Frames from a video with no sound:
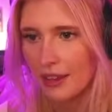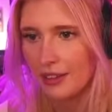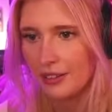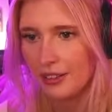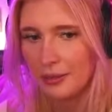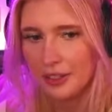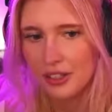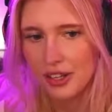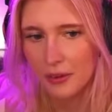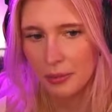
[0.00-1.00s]
Well, we can just
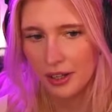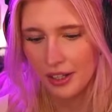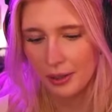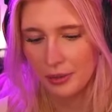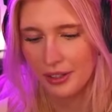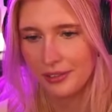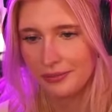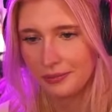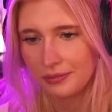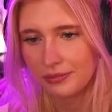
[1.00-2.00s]
have a party up here.
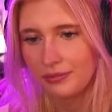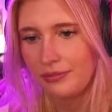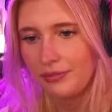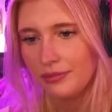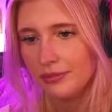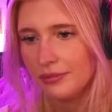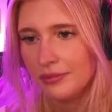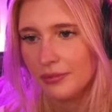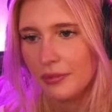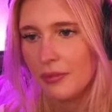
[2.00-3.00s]
That's my dog!
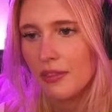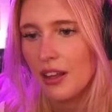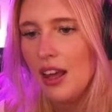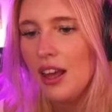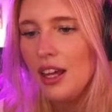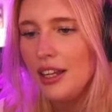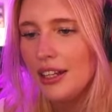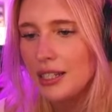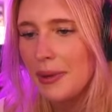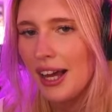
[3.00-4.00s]
That's
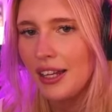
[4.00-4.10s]
my That's